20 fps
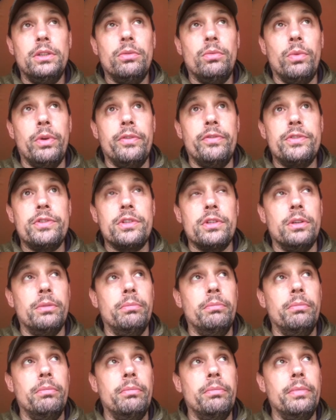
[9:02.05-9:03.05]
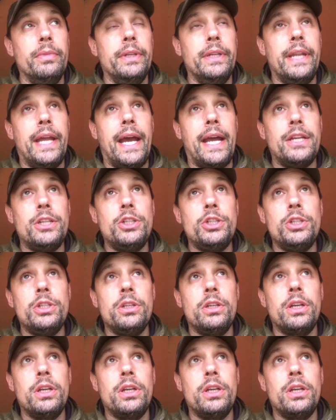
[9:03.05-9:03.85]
with some Nash